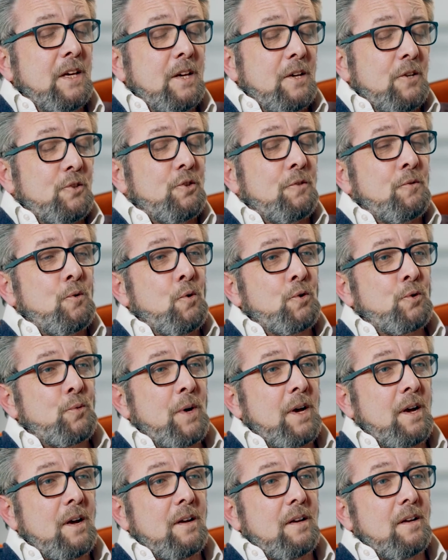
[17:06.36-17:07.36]
So of course
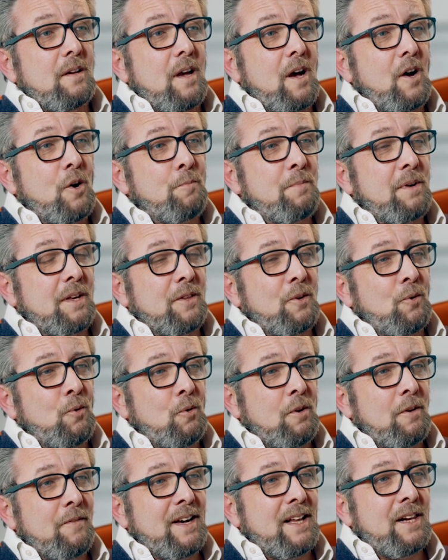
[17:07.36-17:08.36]
we're hoping that
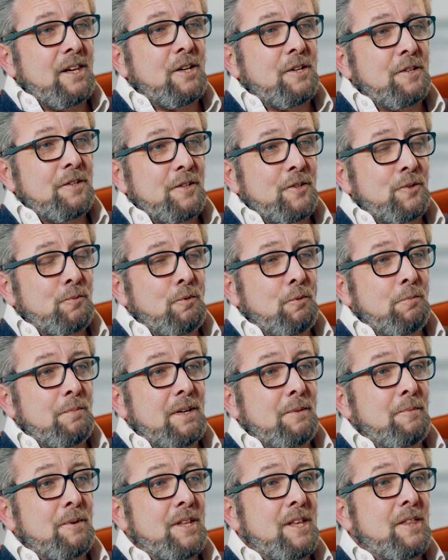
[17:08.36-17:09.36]
all of our learners will
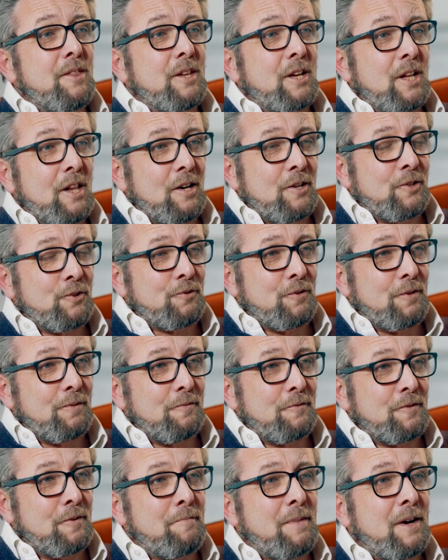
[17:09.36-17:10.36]
be within the classroom
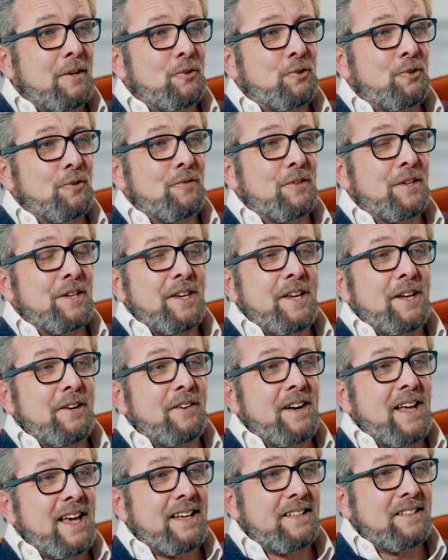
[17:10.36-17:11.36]
for much of the year
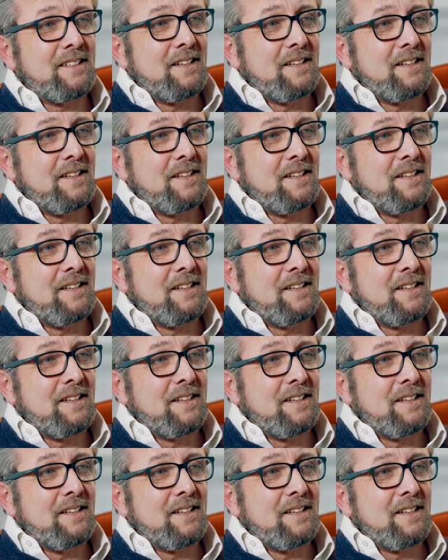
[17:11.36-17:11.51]
ahead.